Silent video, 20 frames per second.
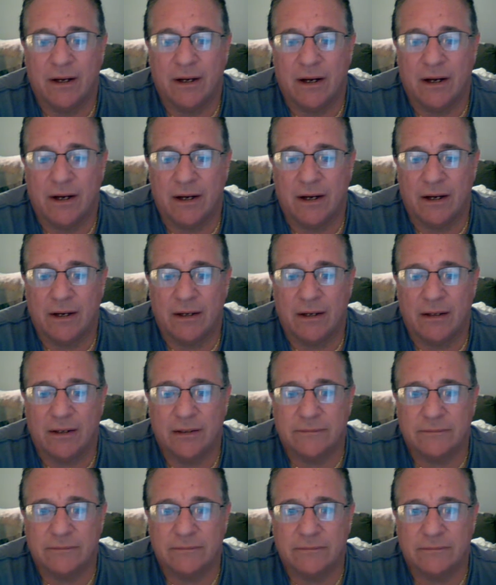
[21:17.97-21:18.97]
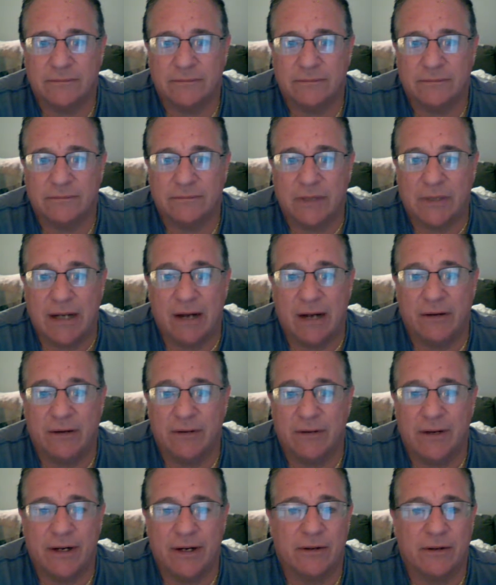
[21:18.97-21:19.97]
But I don't
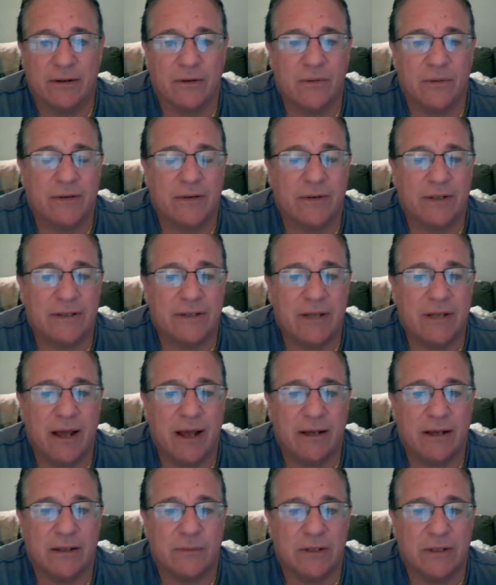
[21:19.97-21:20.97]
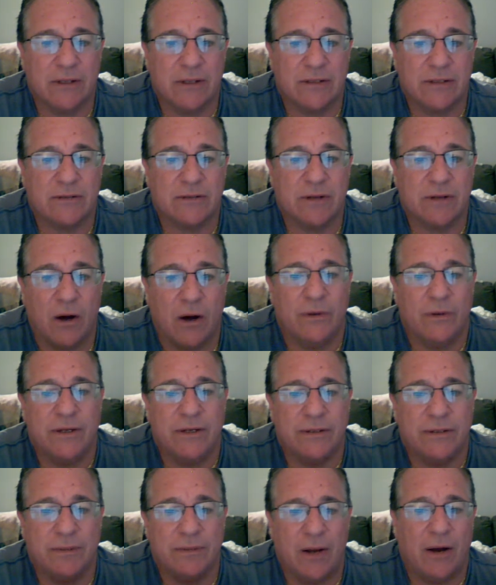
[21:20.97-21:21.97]
know any other way to attack it, because it's
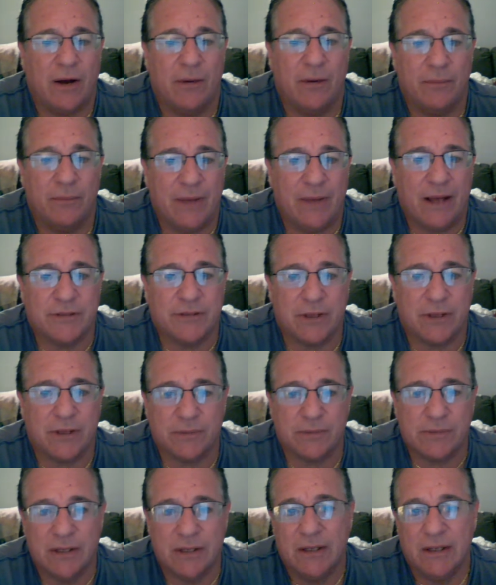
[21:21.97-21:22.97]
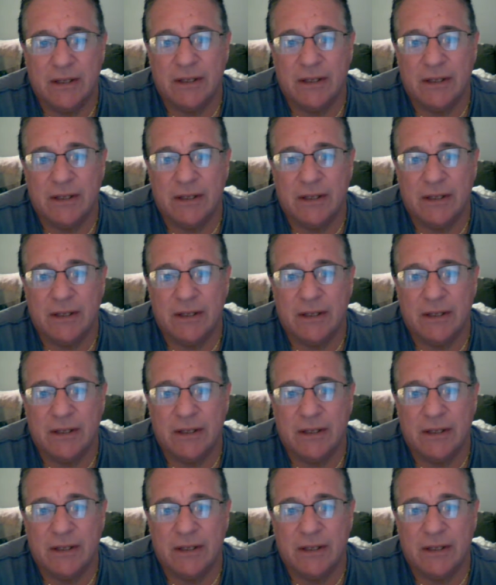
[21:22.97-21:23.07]
always about matchups.